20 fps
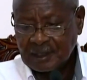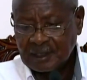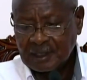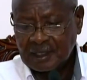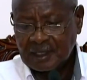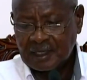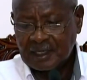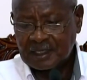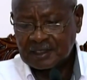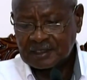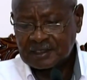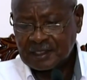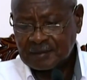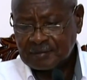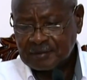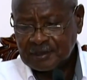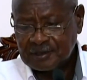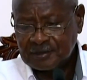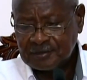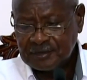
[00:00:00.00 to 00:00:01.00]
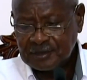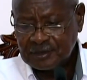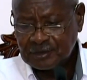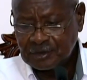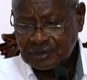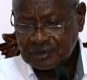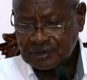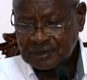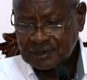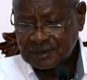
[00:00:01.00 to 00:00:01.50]
And some
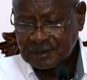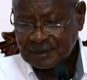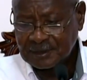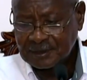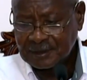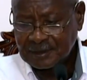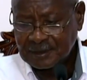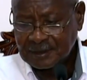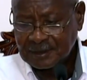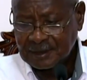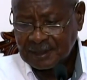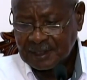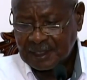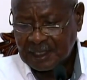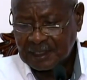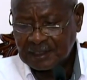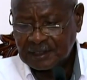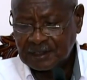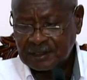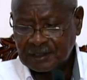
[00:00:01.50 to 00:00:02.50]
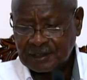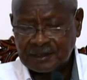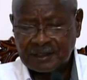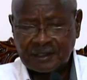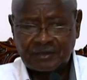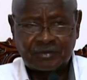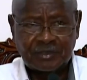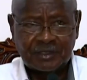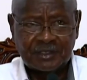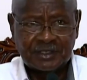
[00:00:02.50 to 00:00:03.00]
individuals hiding in the
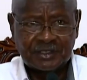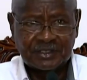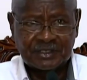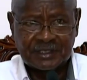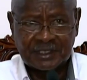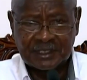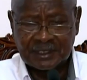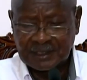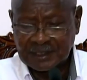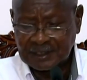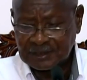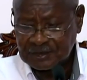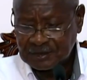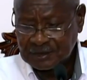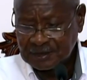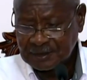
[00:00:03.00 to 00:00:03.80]
trading centers.